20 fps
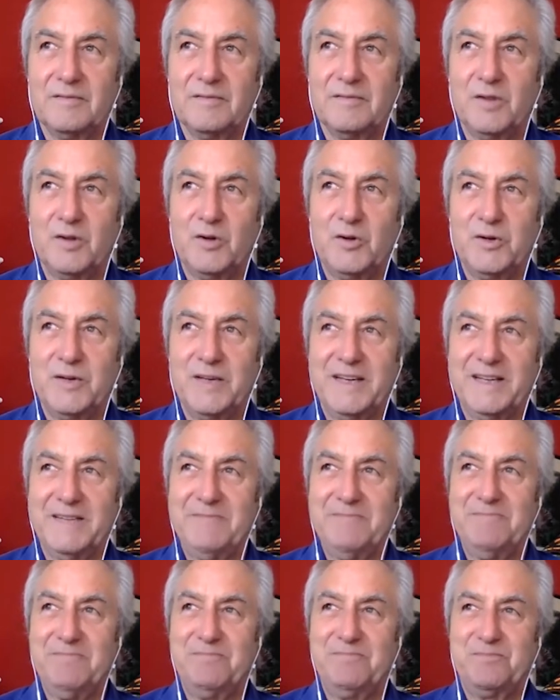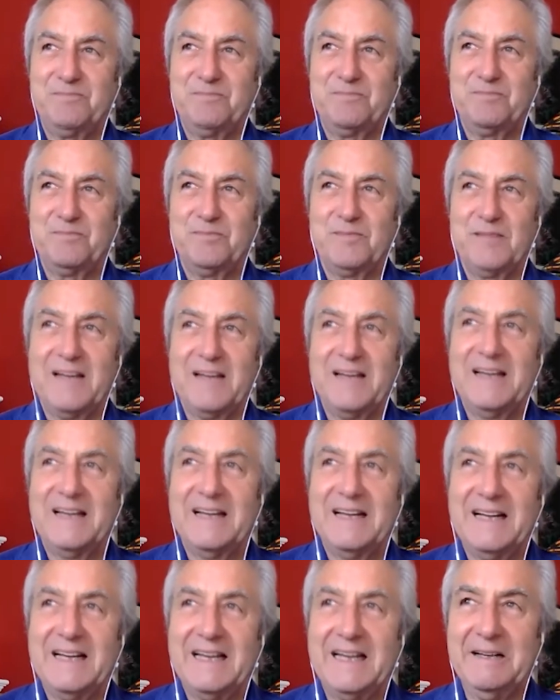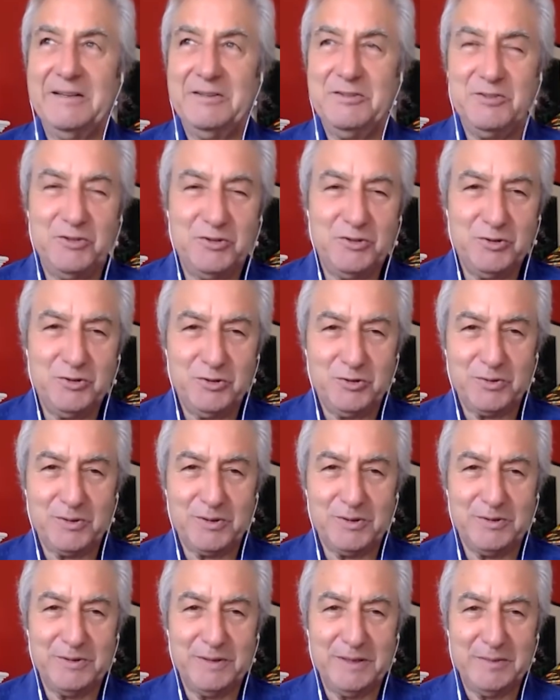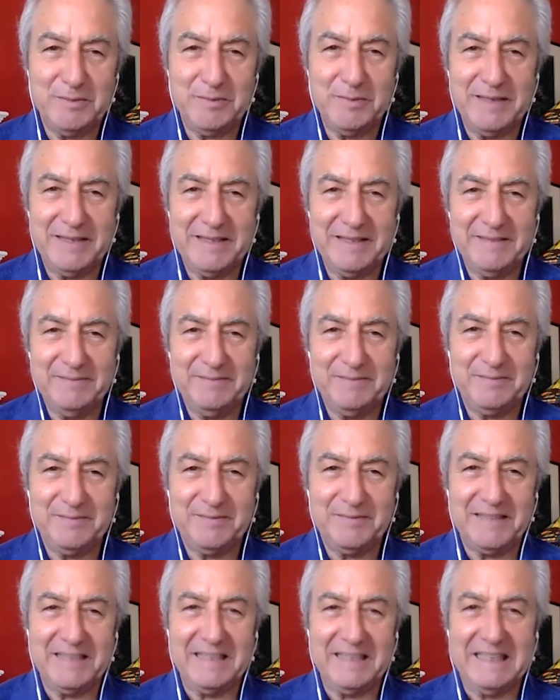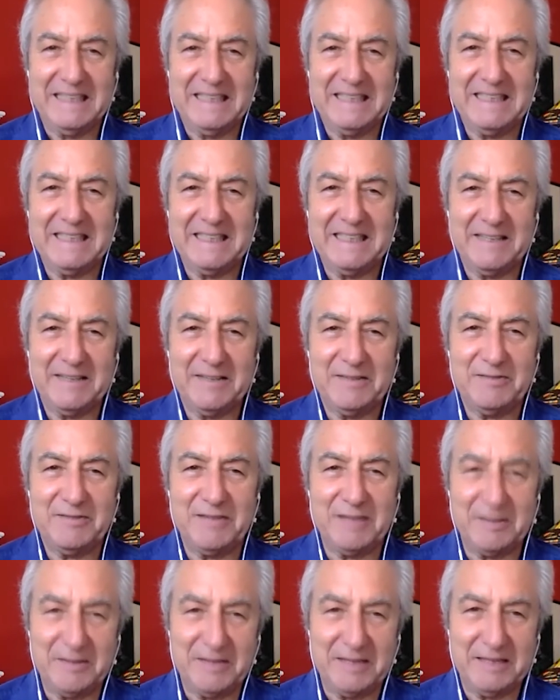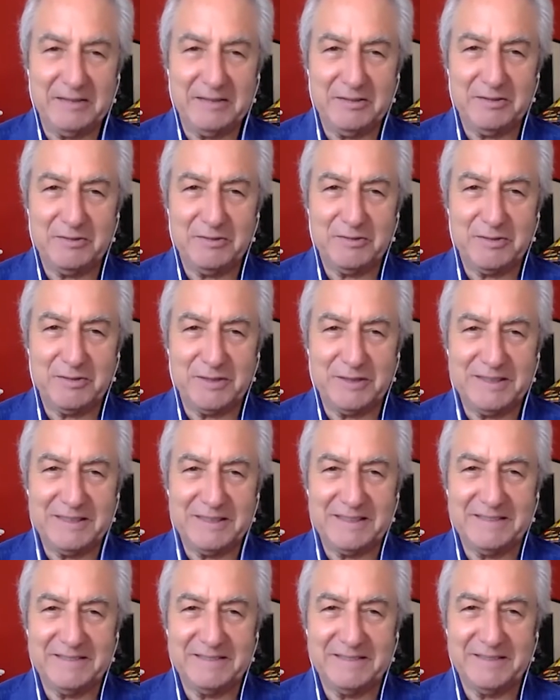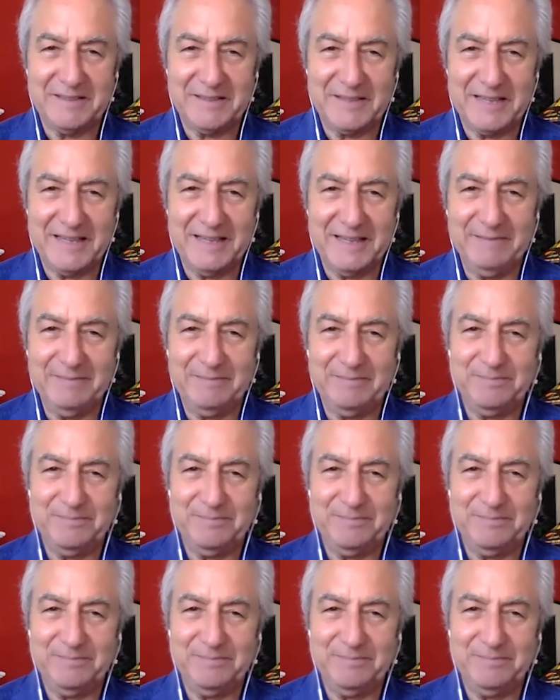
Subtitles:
Okay. As usual with me, I need to lay the foundation first, okay?